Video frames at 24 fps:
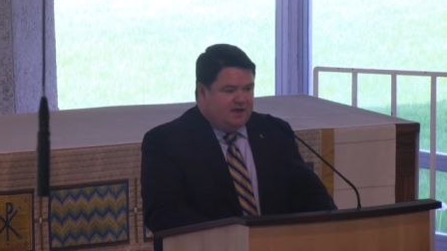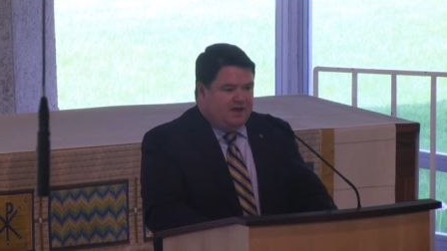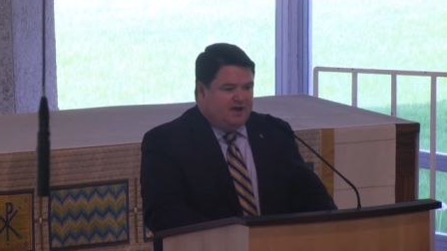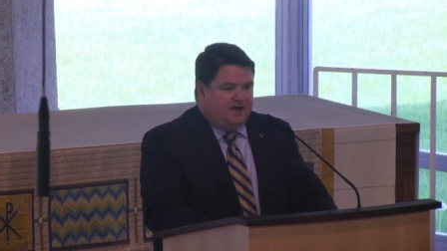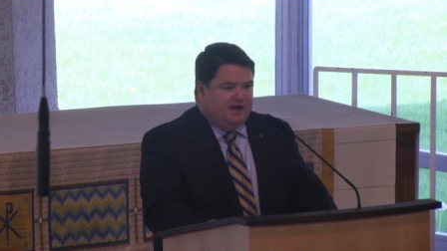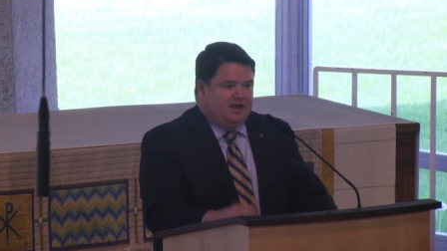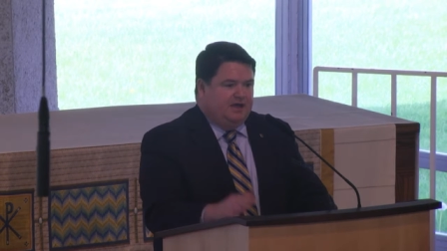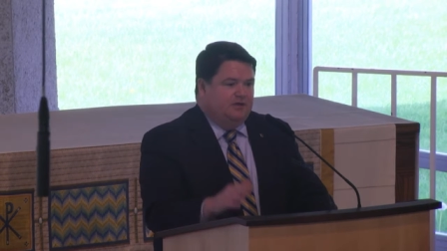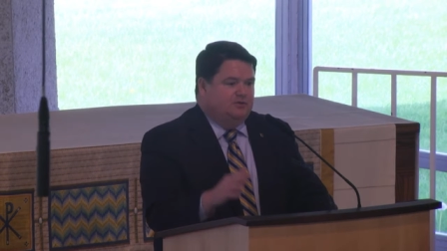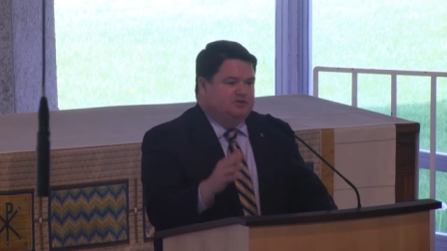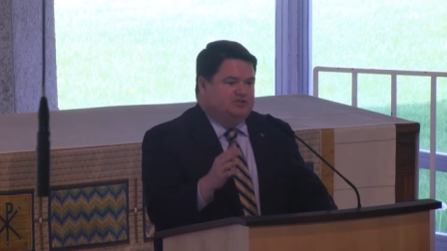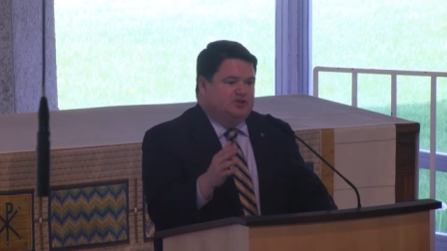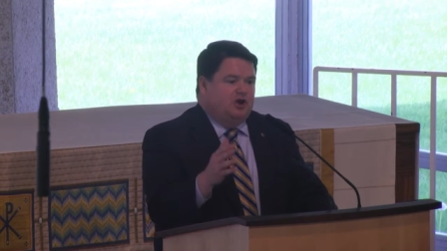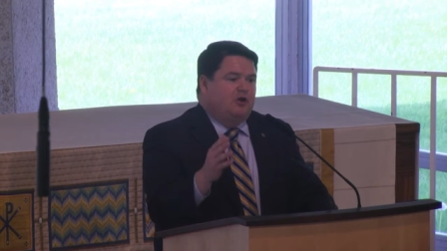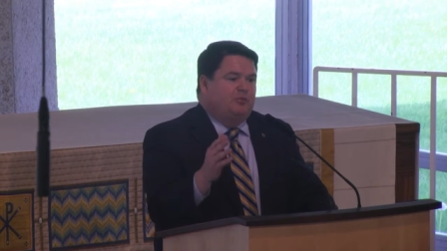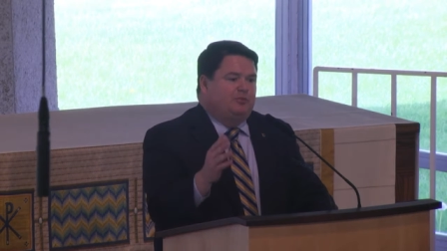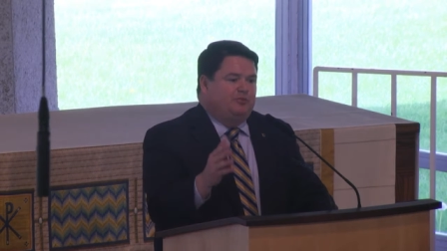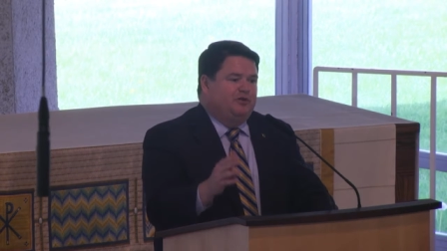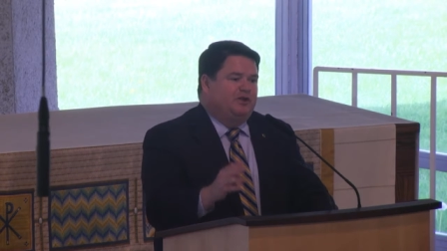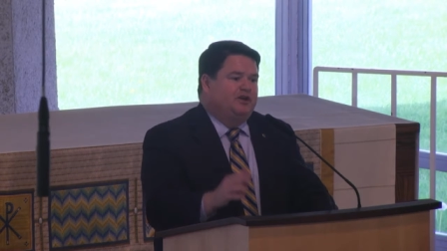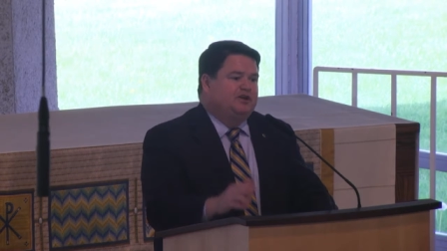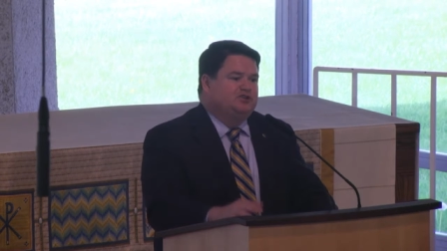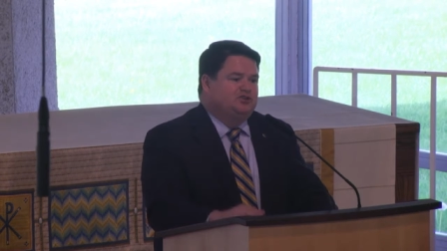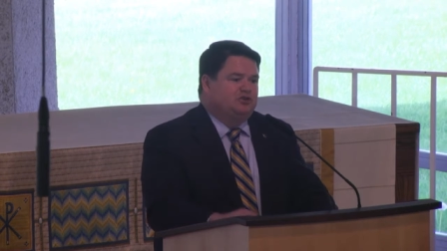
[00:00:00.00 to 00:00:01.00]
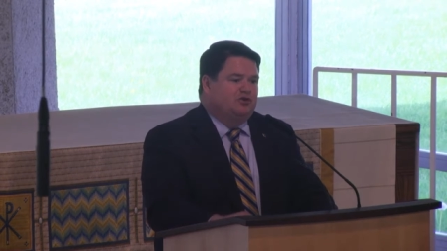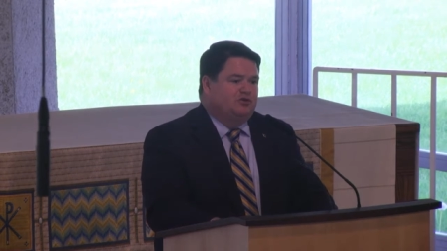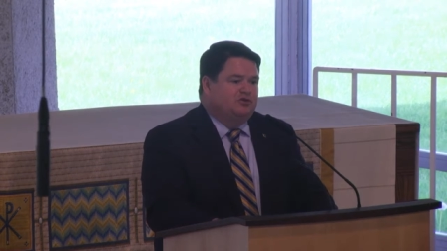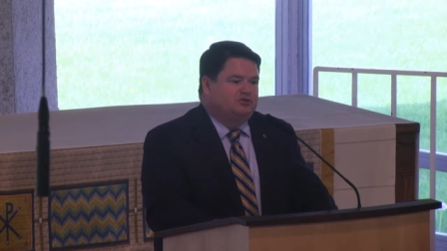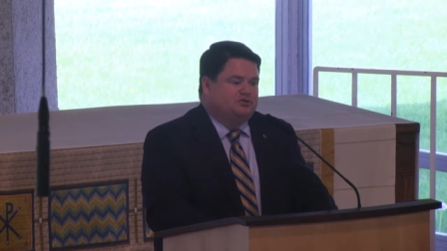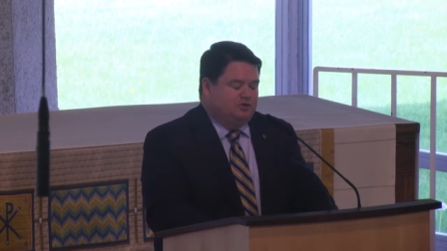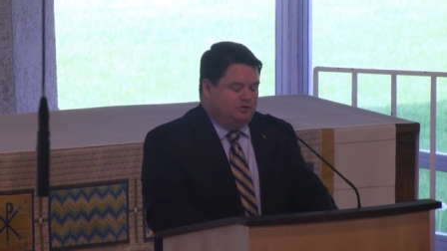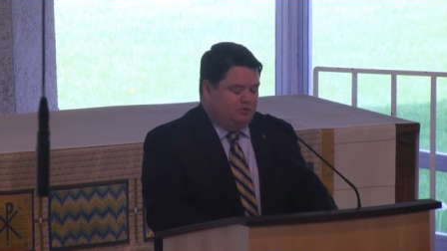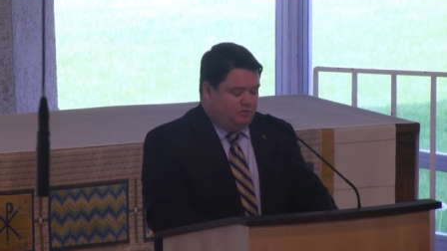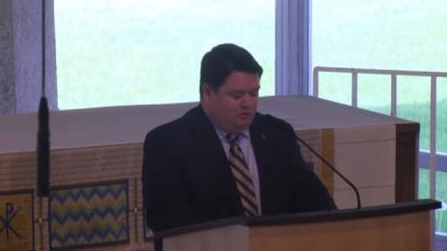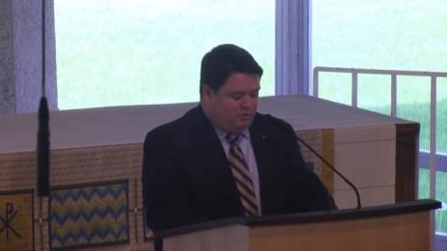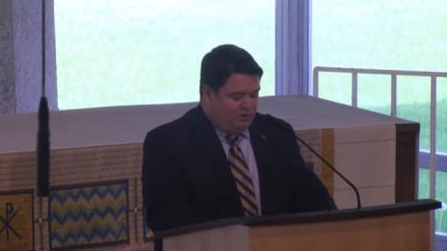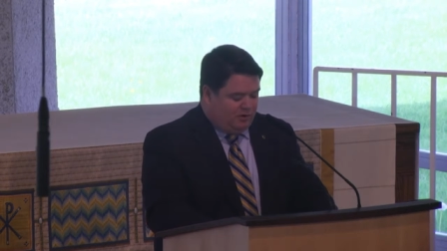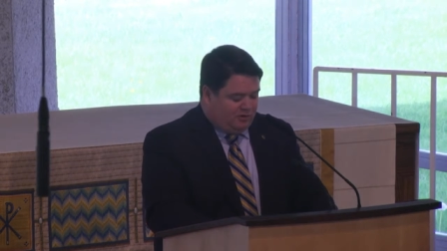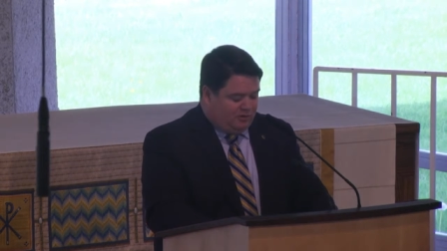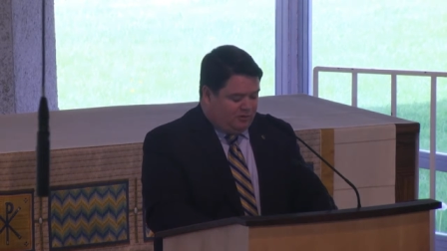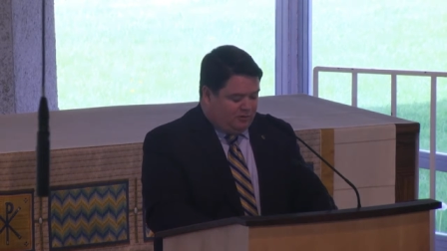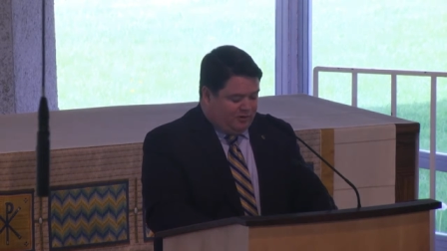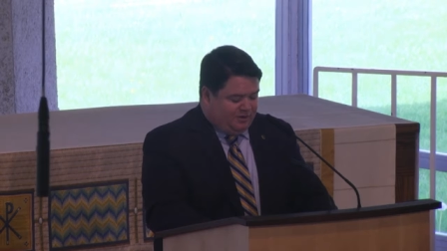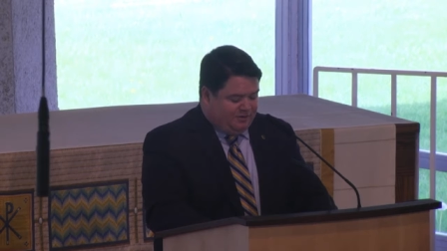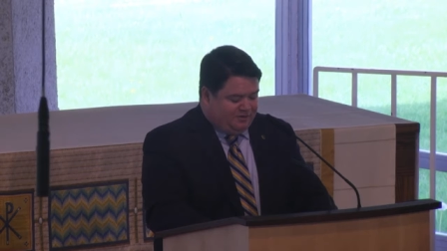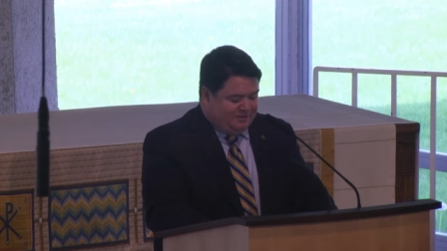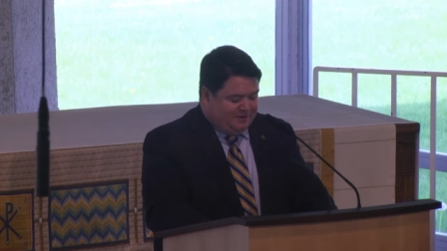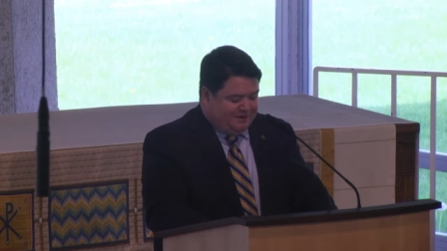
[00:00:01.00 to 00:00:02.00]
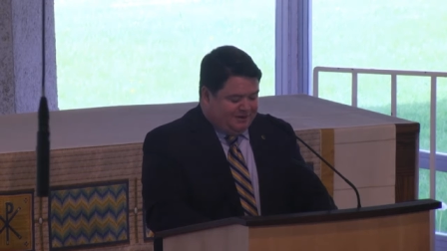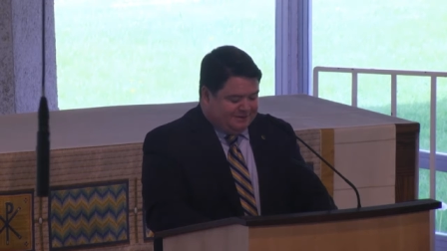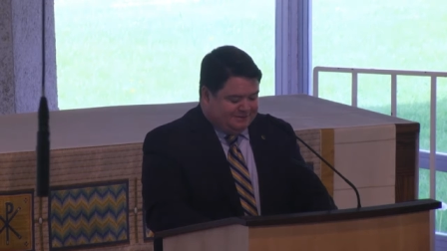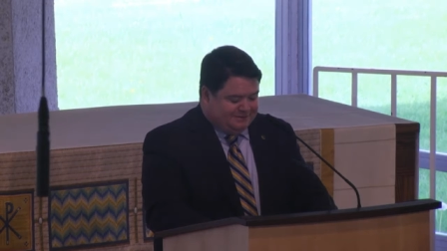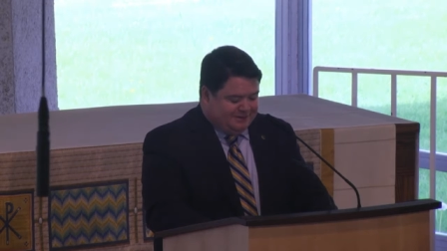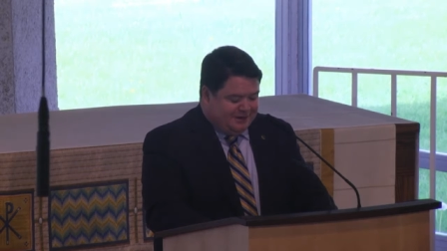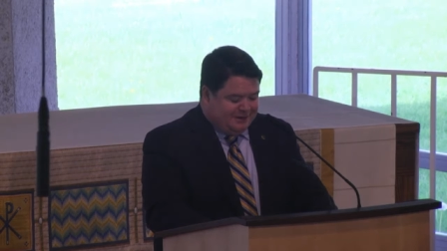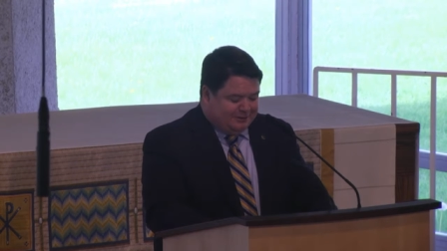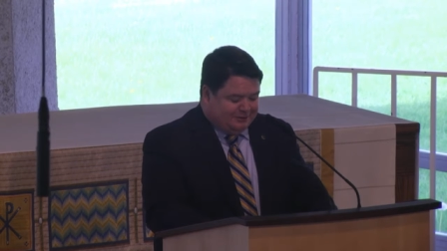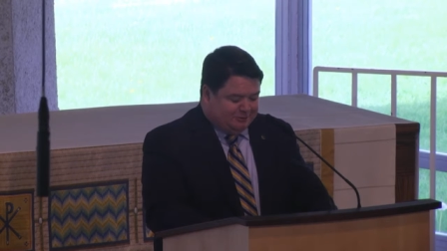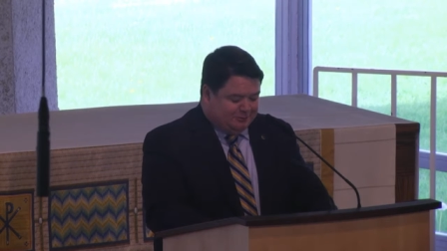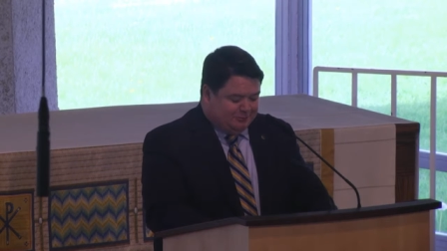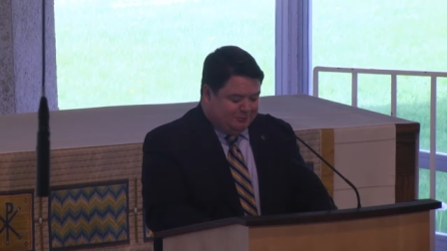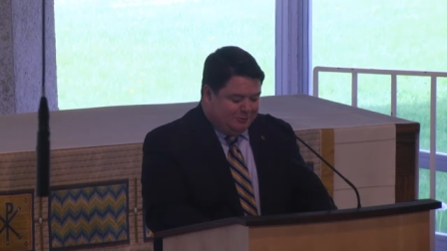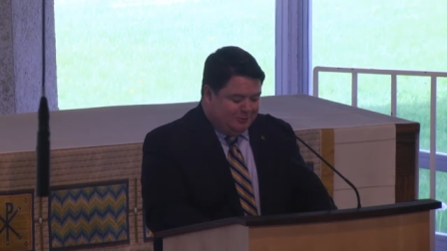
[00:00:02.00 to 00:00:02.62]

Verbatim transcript: Uh, it was our pleasure to work with uh, Dr.